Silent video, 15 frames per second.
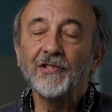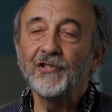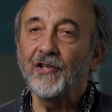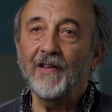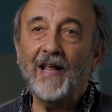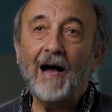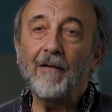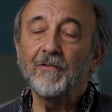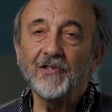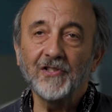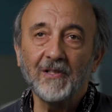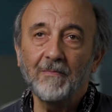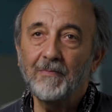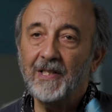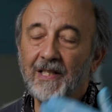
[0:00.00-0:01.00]
So that
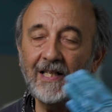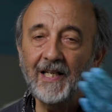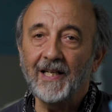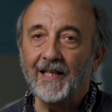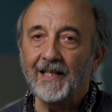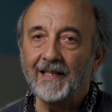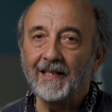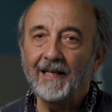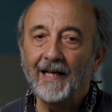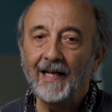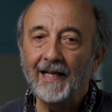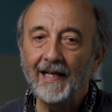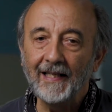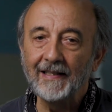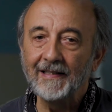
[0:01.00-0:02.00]
was the beginning,
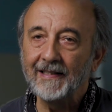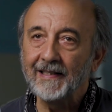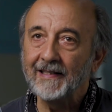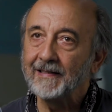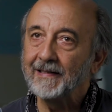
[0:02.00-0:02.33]
and uh,